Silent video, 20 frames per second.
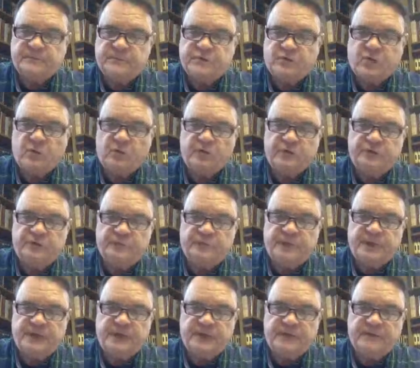told to
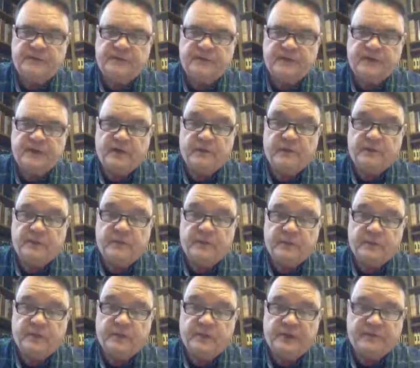be there for
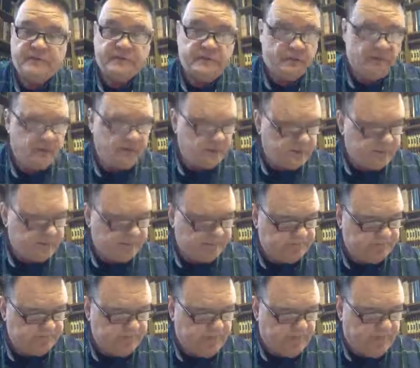3.5 years.
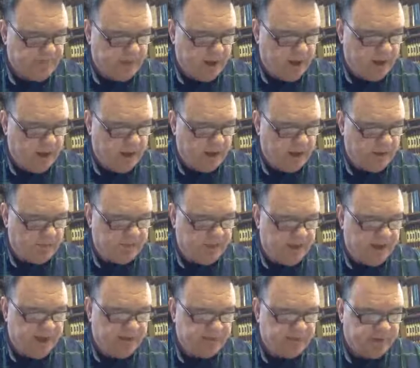
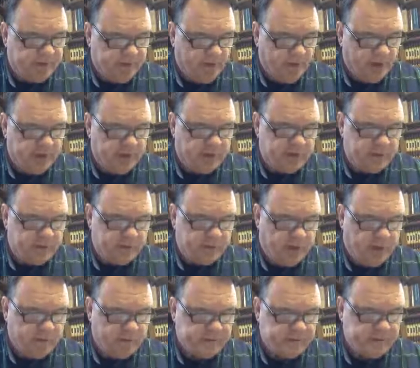They have authority to
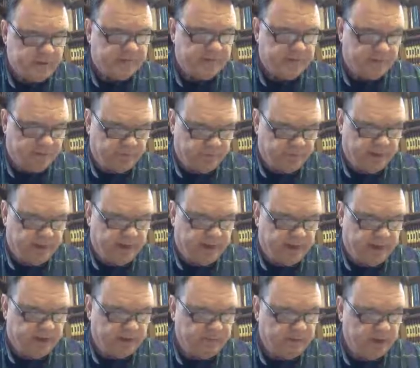prophesy for
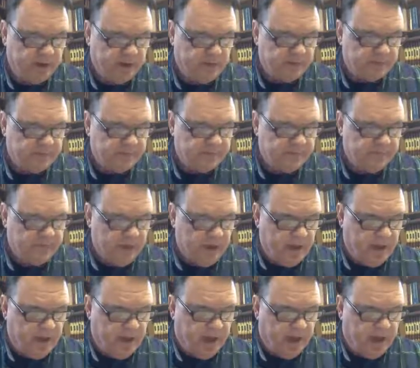3.5 years.
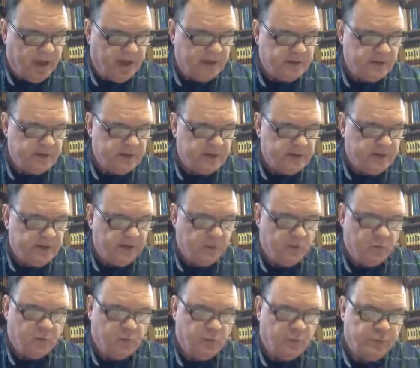And
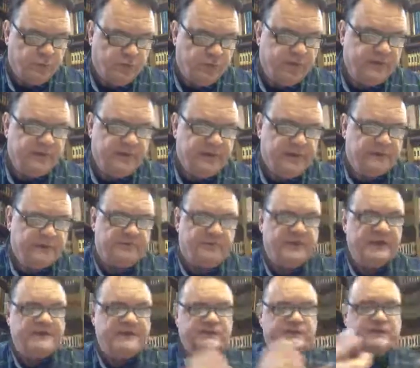then the
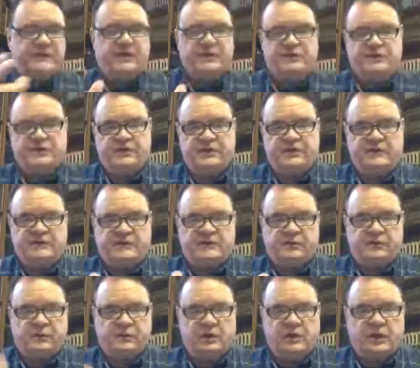big discussion, this is the
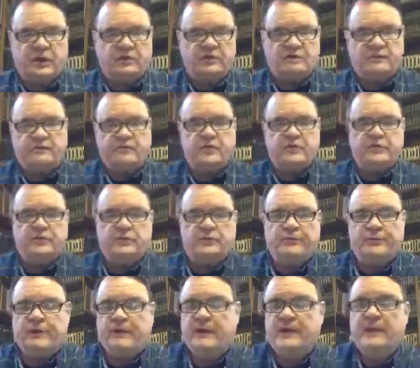real controversial
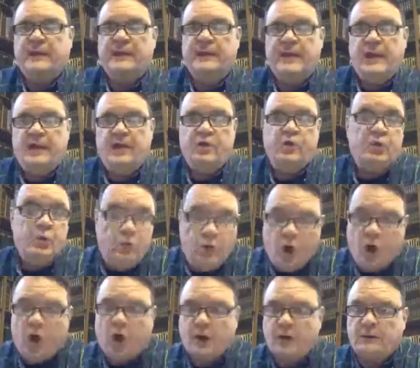thing, who
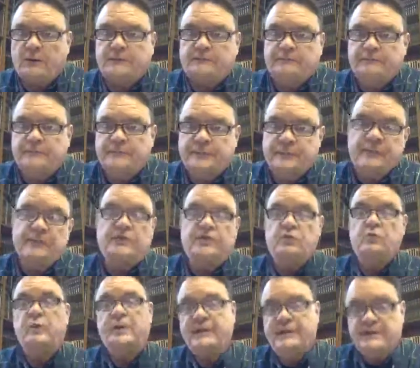are the two
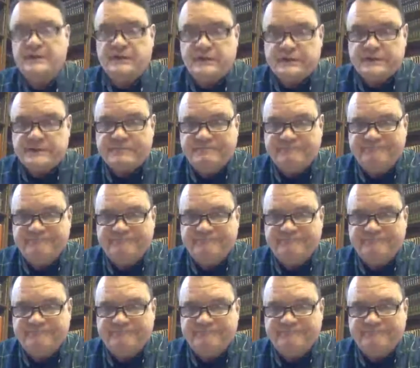witnesses?